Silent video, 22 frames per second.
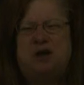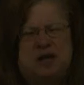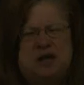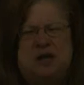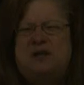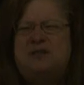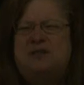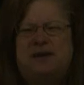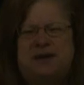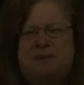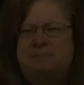
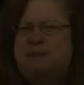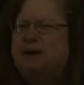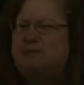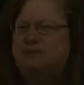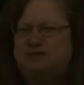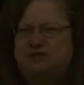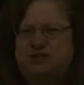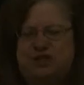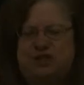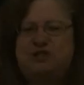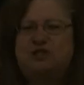anything
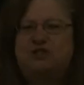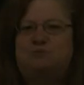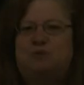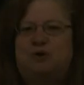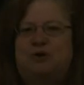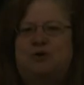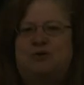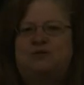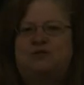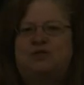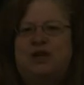about
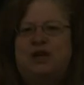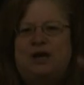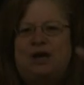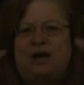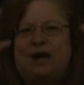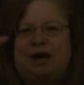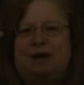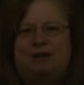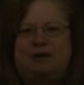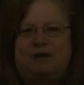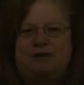cheeseburgers?
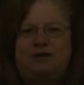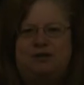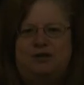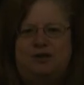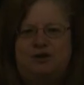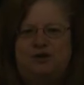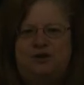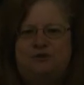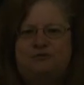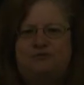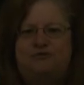I mean,
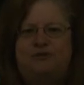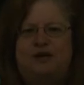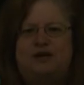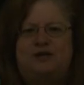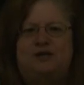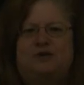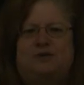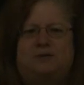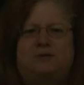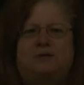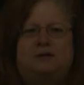look at her
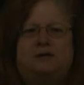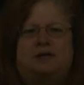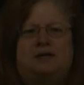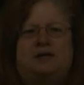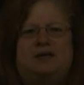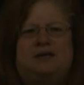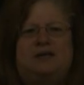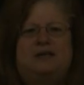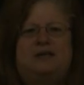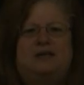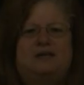figure.
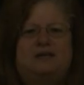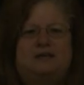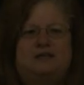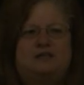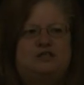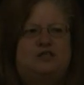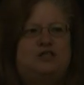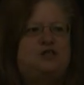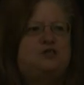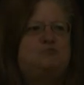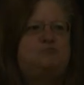
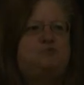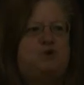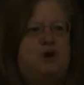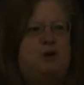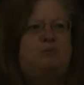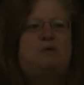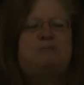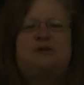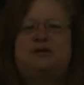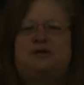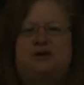She's
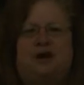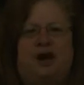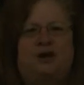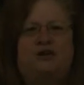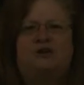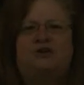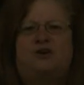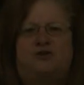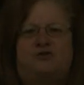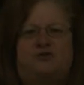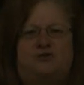probably not
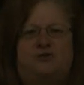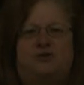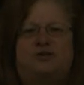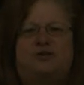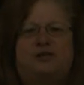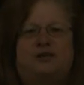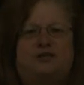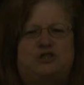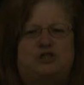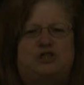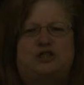an
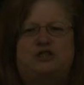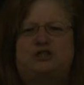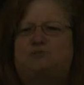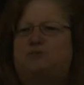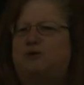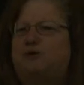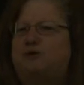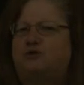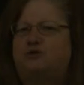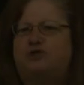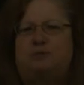authority on
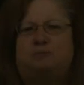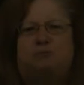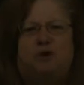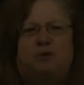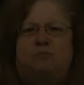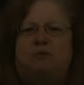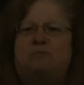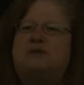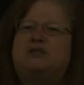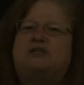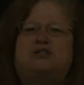cheeseburgers. She
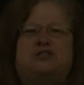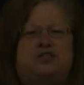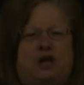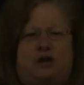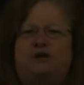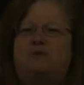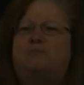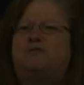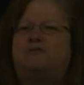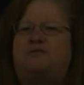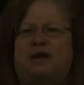probably
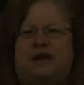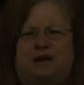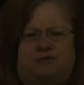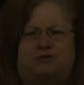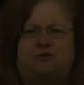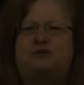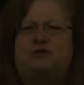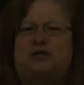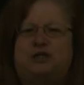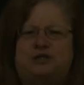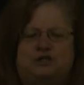seldom, if
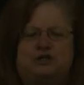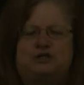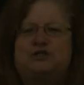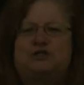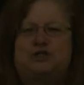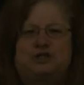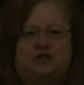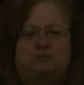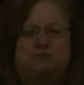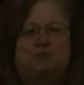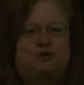ever, eats a
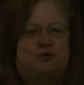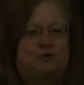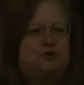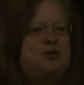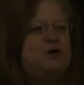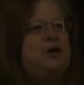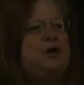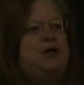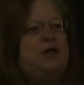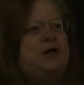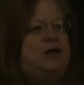cheeseburger.
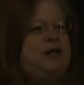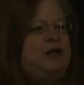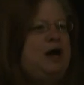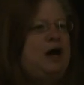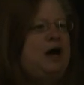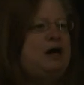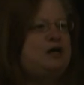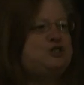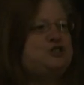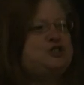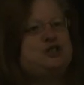
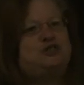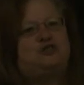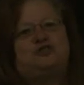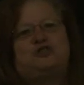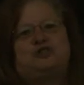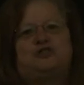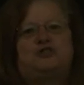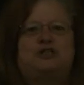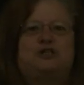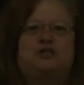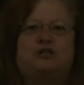Uh, she's
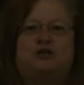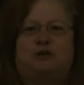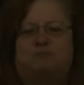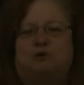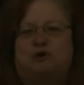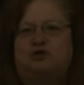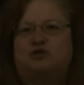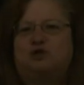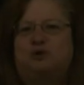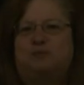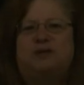just in the
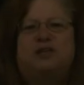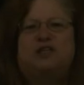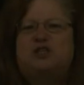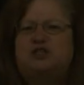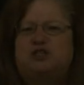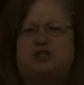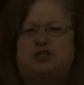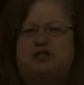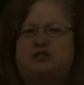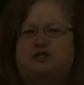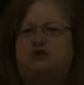commercial because
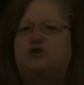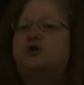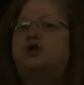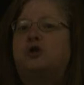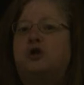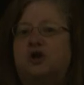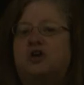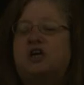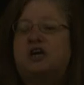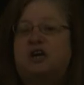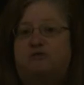she's good
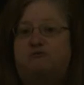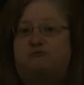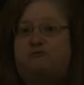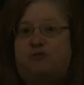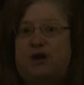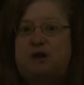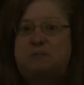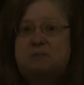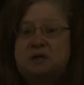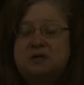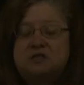looking and
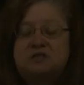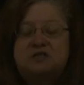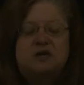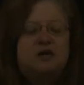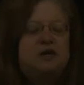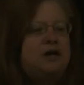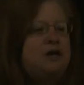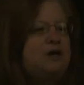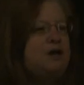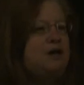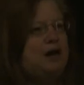famous
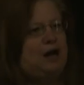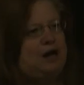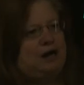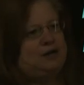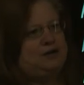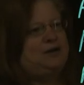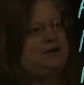uh,